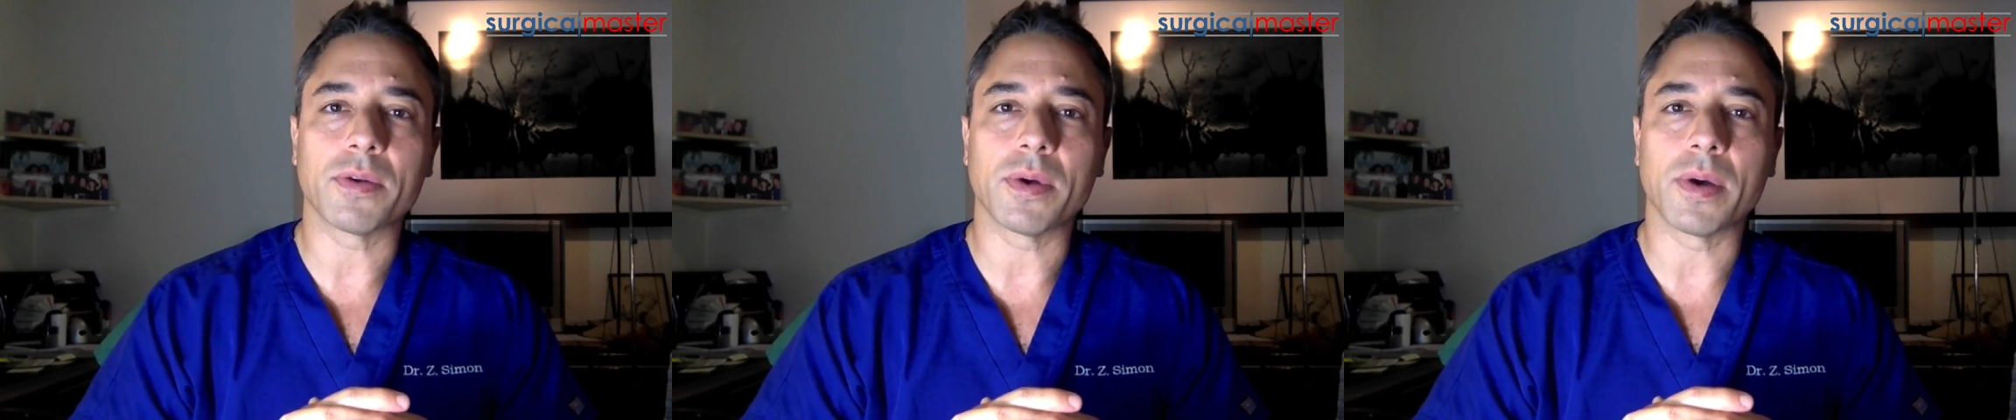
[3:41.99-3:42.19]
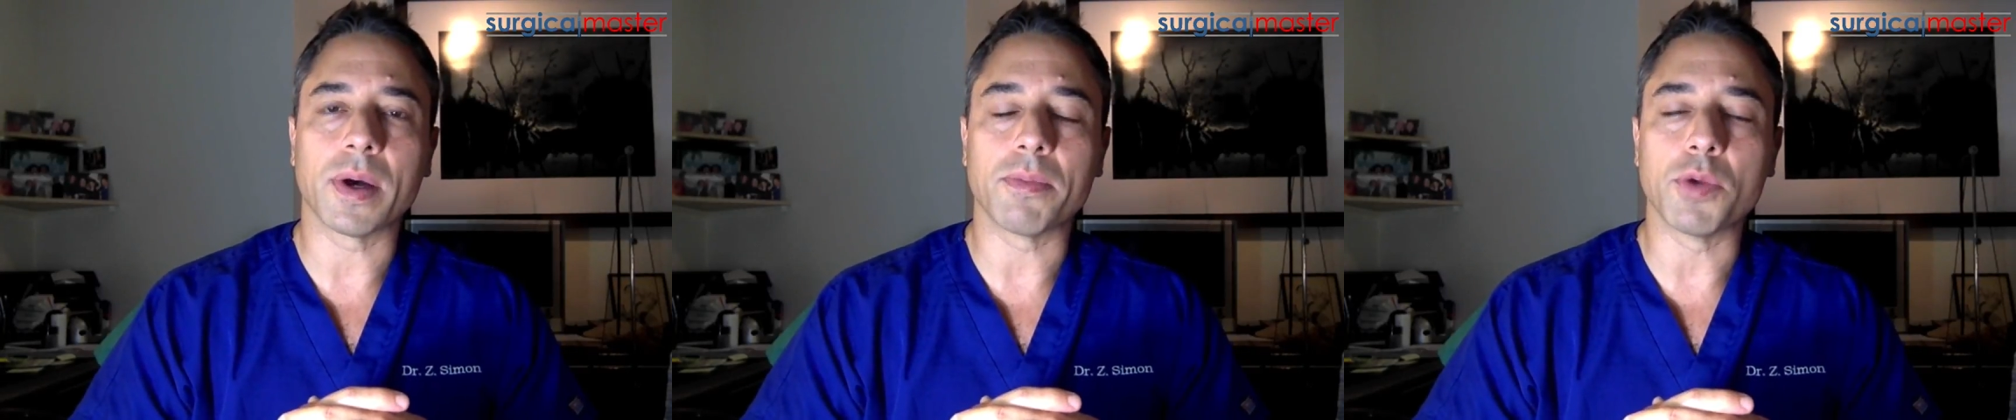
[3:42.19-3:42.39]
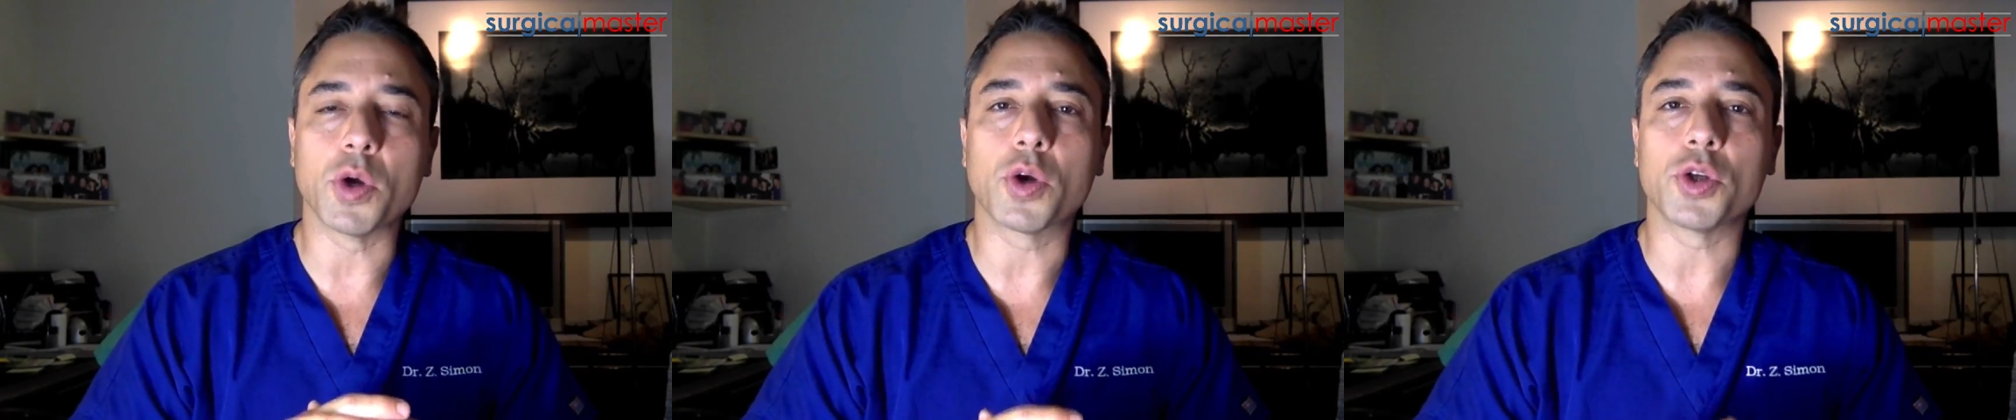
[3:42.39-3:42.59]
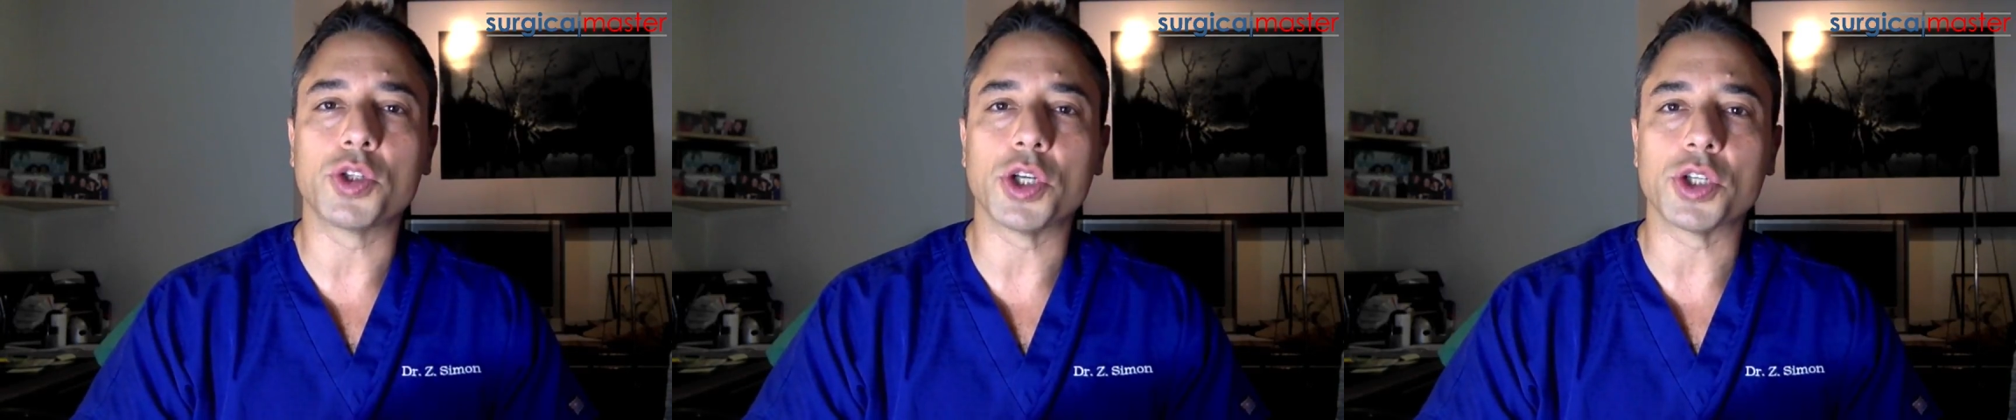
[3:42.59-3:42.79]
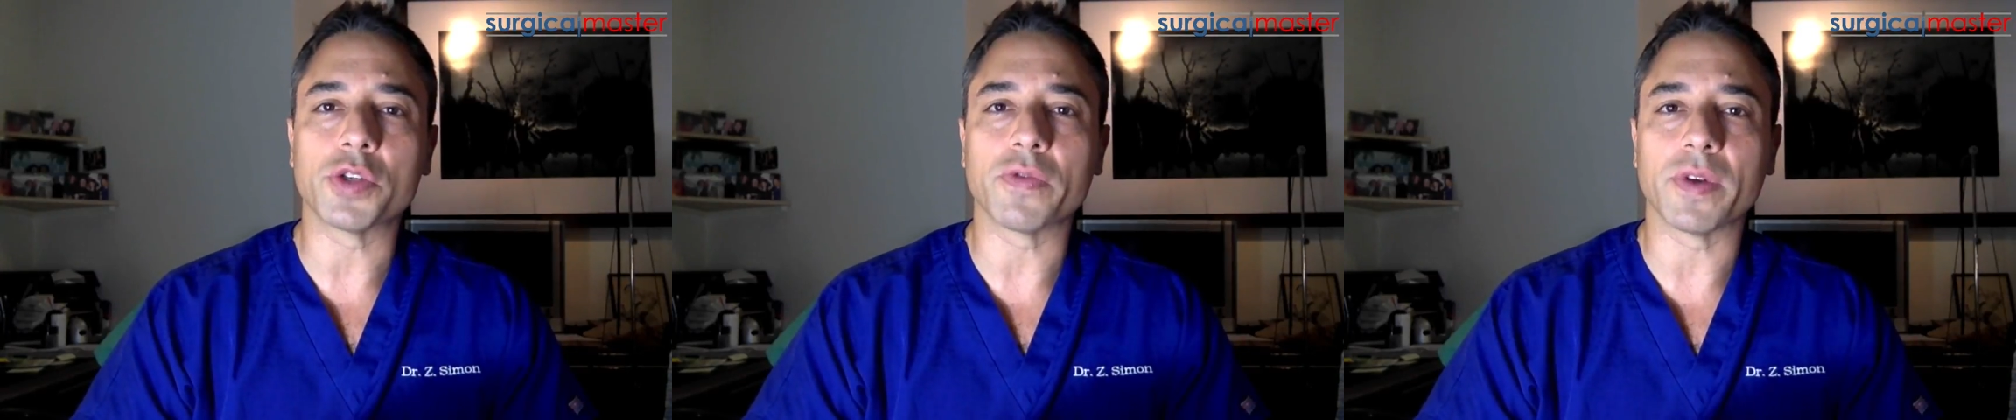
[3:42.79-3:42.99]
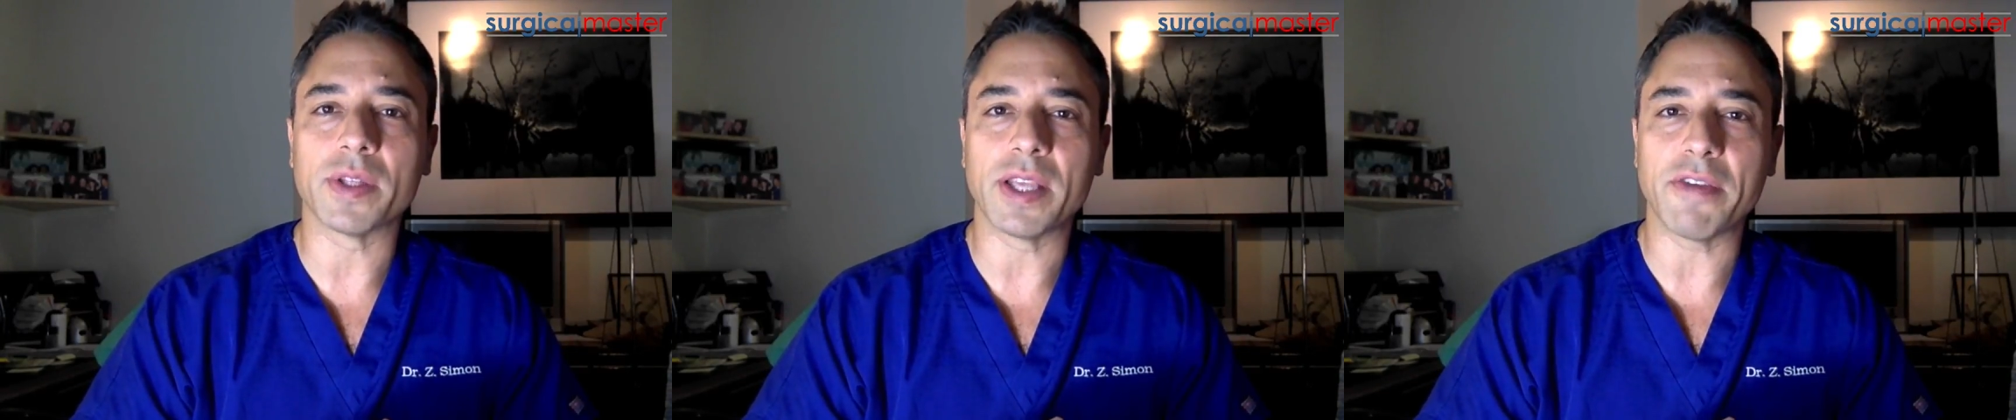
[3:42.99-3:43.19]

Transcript: mucogingival